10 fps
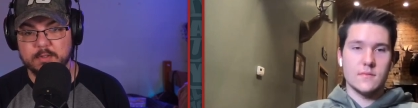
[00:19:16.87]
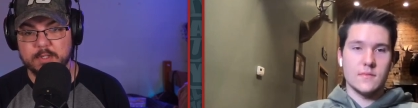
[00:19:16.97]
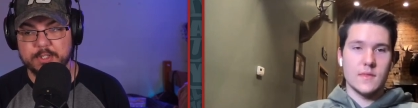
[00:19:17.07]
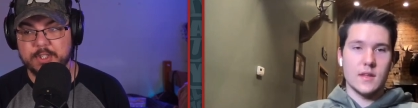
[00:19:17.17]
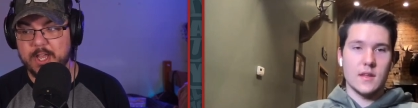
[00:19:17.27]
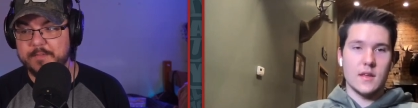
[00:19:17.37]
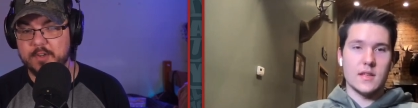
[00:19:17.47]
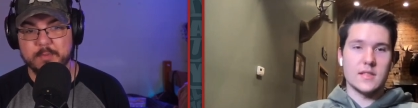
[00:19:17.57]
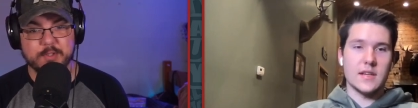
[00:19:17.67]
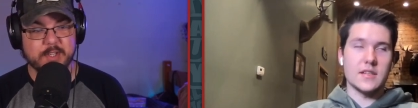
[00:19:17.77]
Speaker 1: Did she have
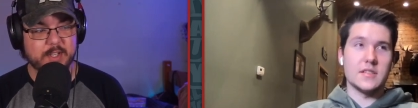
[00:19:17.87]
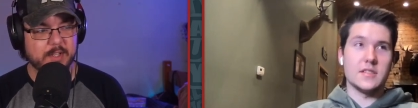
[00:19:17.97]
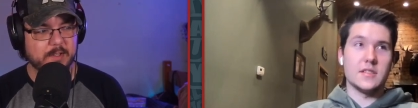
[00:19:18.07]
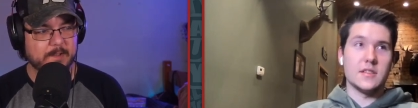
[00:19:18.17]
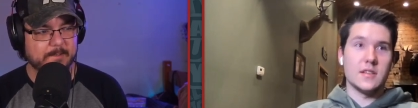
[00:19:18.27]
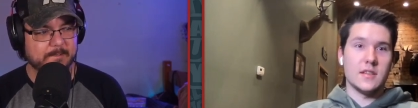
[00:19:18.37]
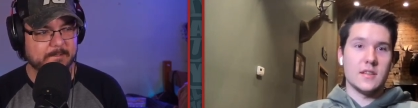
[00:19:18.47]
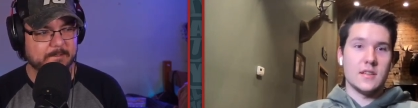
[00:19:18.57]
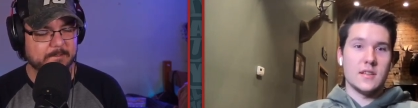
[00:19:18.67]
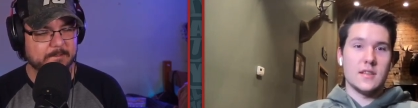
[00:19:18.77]
new music? Like a
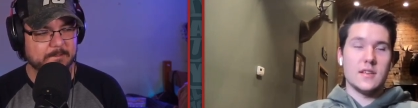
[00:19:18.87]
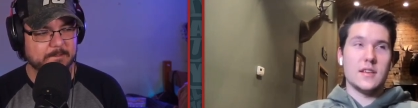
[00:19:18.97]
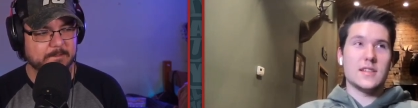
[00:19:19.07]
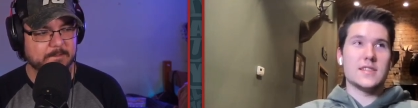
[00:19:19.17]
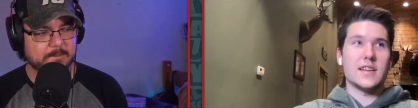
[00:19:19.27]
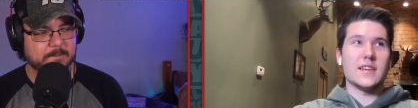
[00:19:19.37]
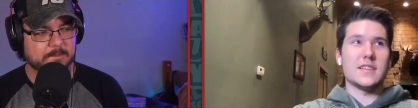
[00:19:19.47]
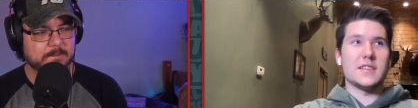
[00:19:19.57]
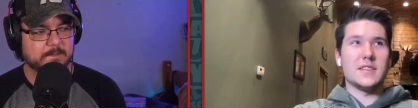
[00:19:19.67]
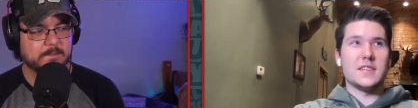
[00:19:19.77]
like
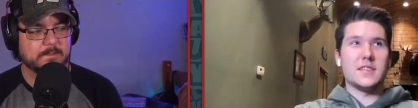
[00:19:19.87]
a